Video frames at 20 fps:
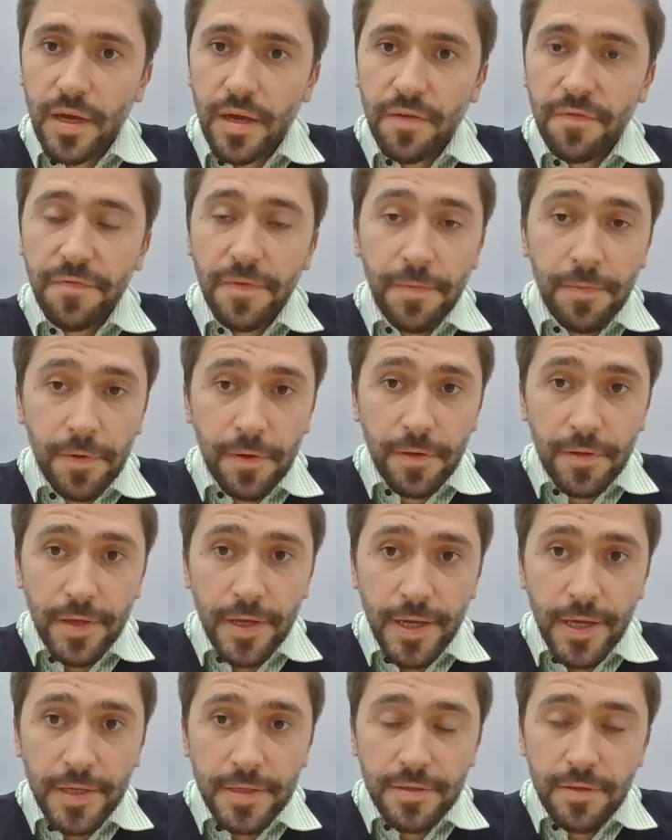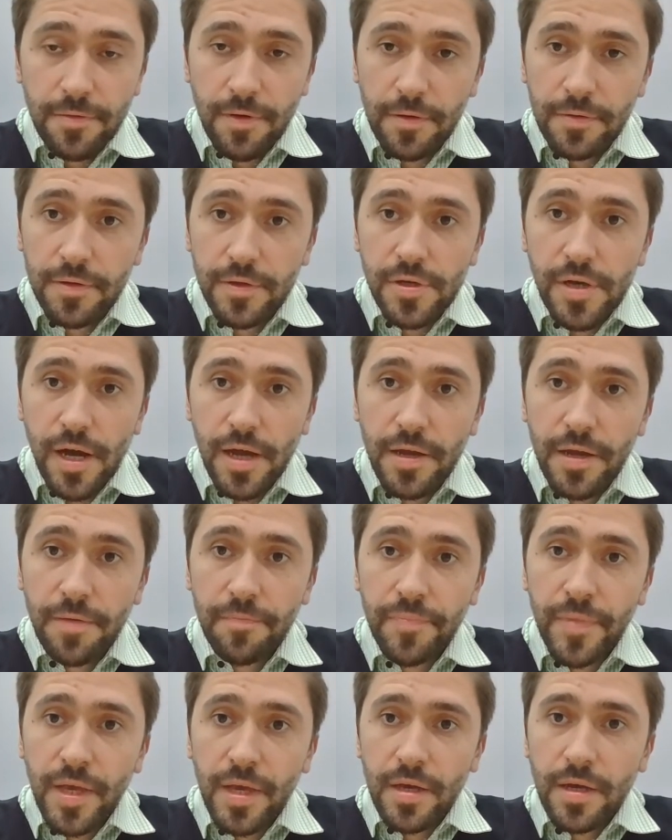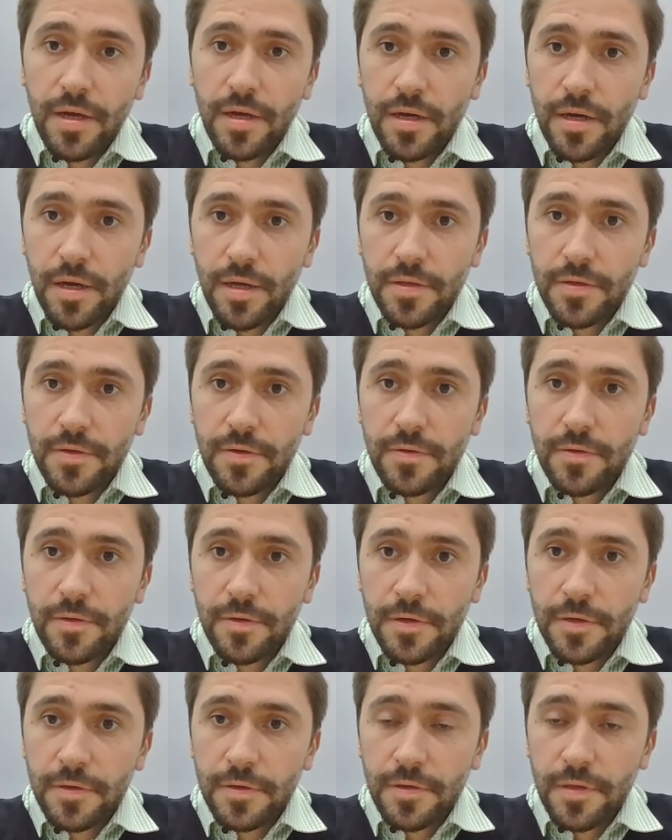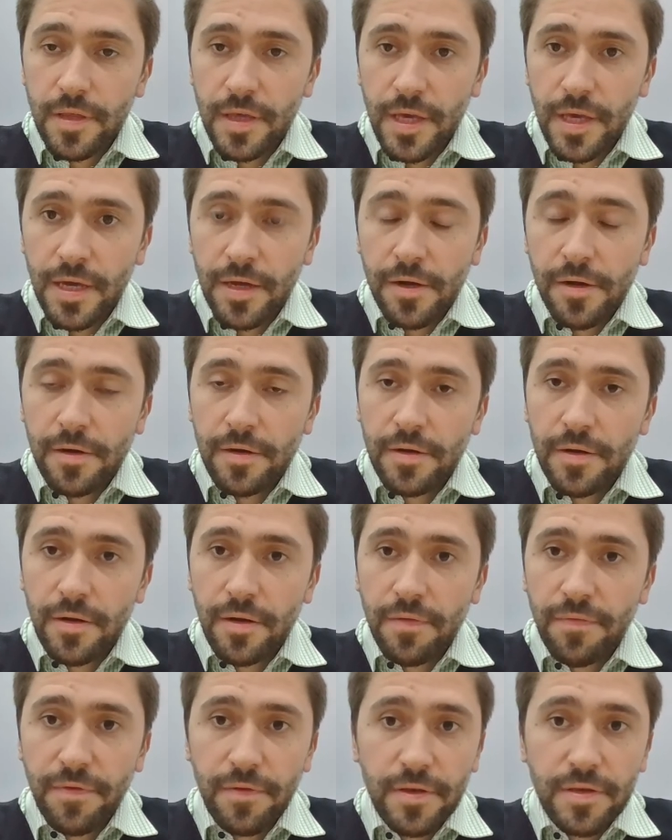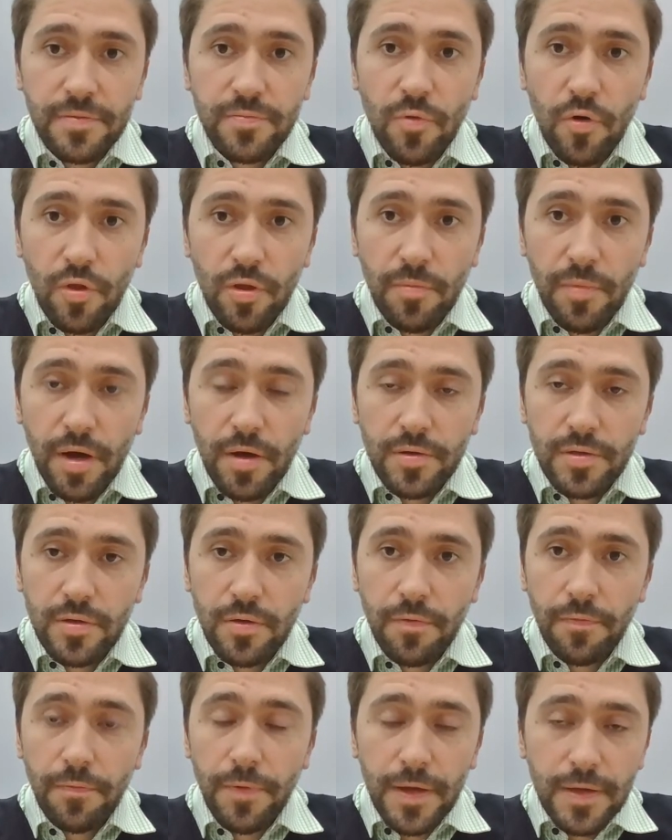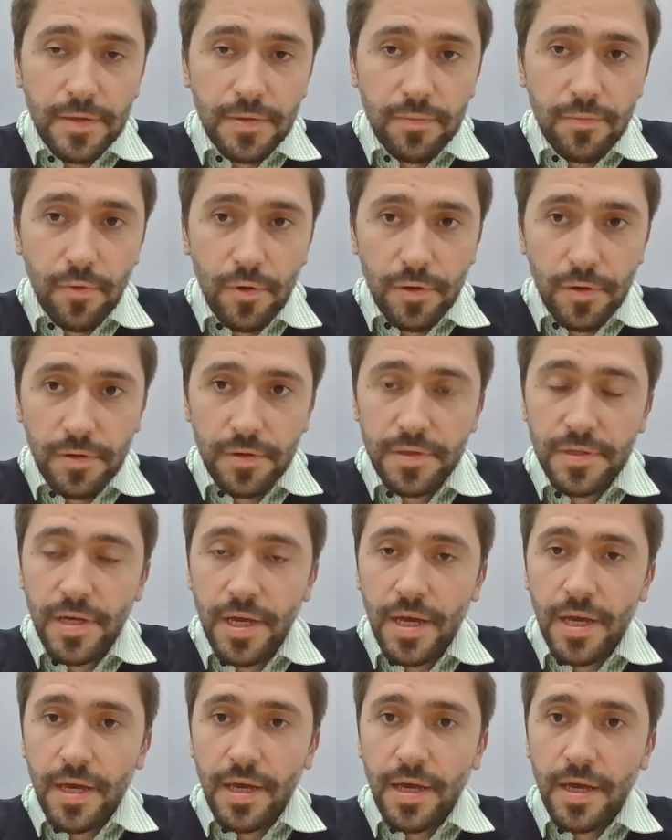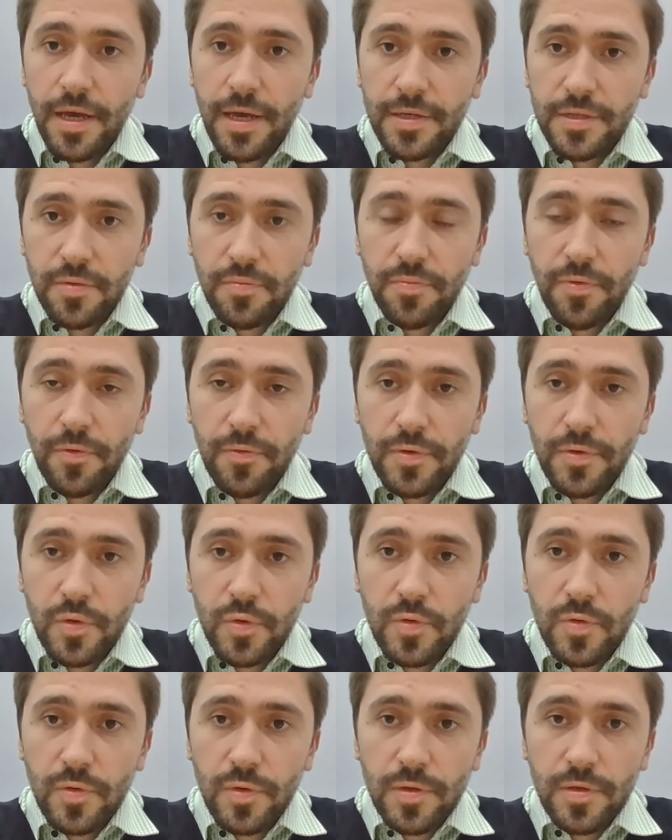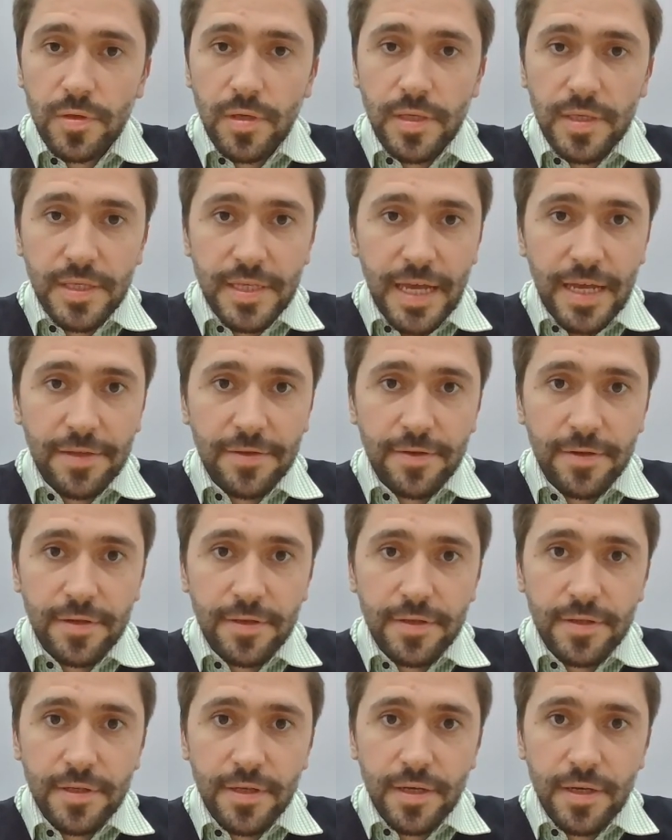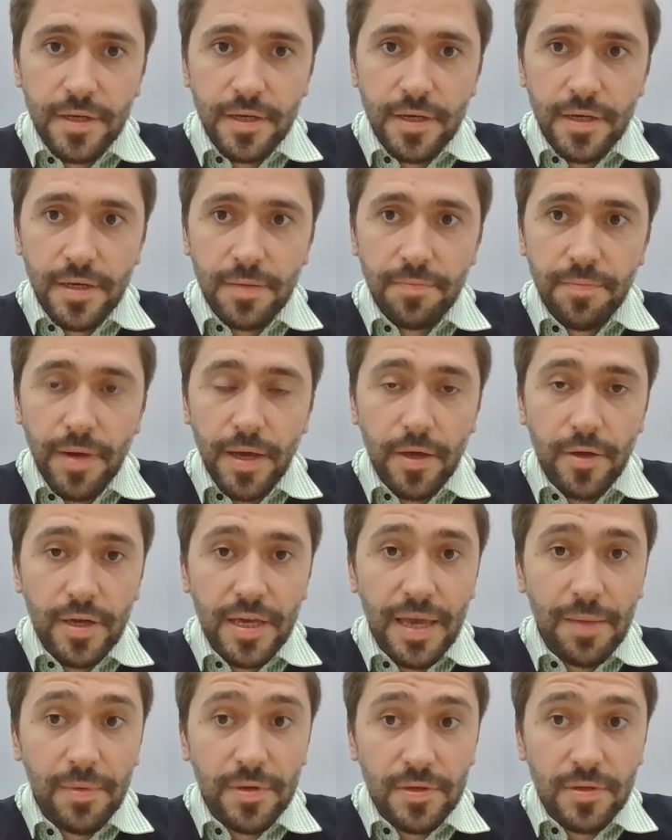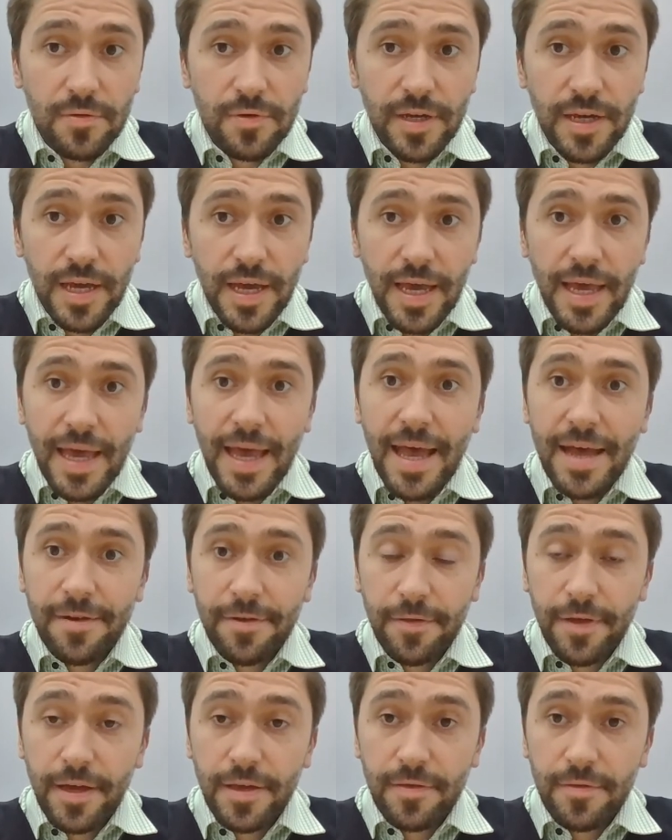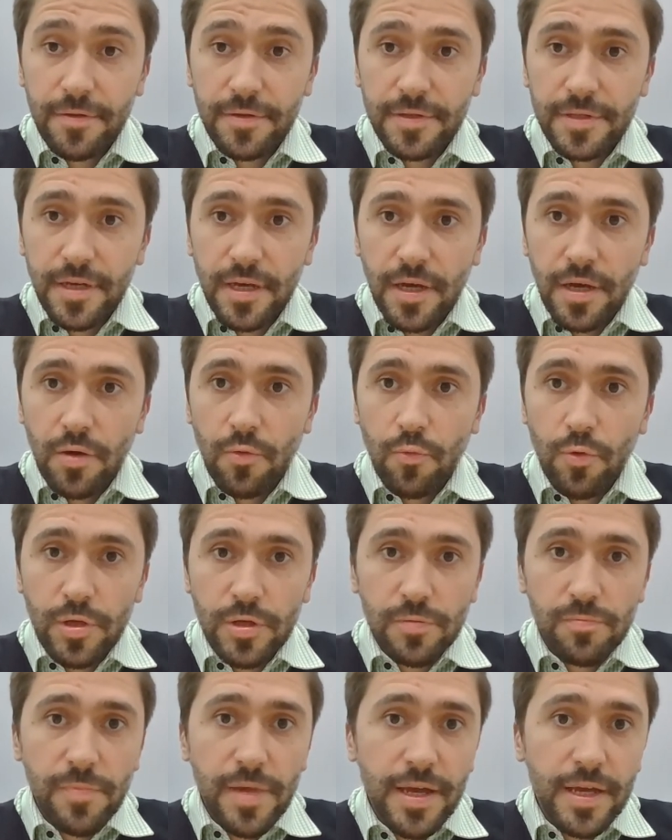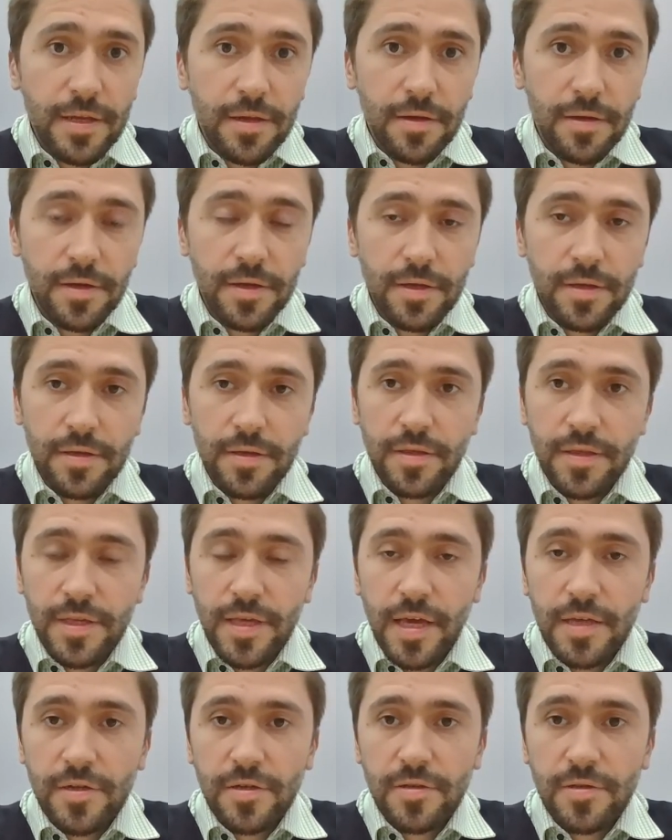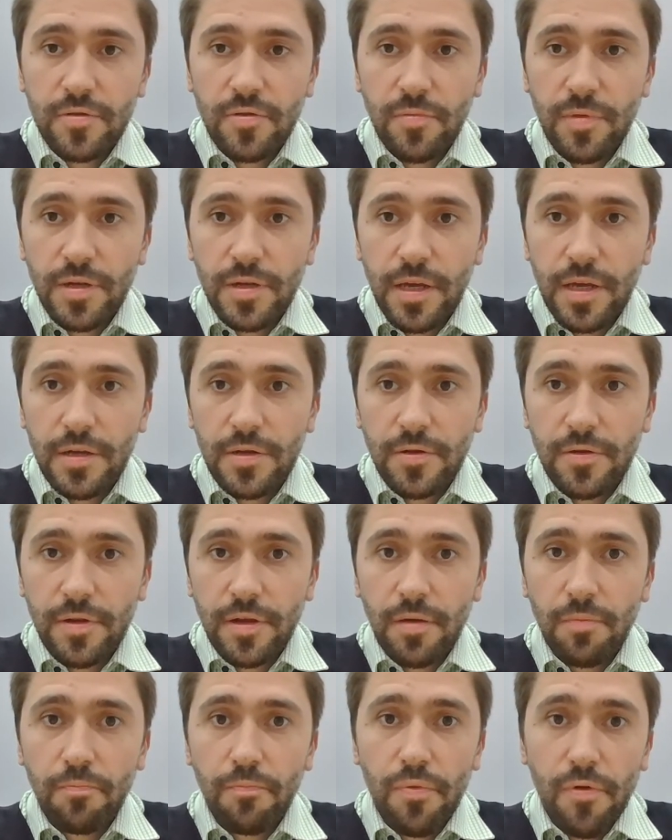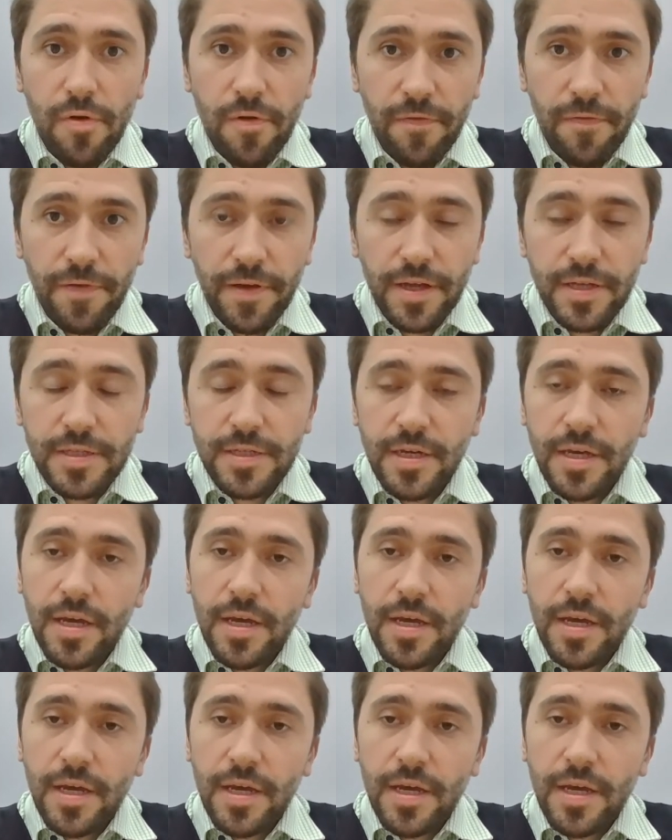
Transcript: fever clinics around China due to their very small amount of wastewaters as opposed to standard biochemistry analyzers, which made such instrumentation a perfect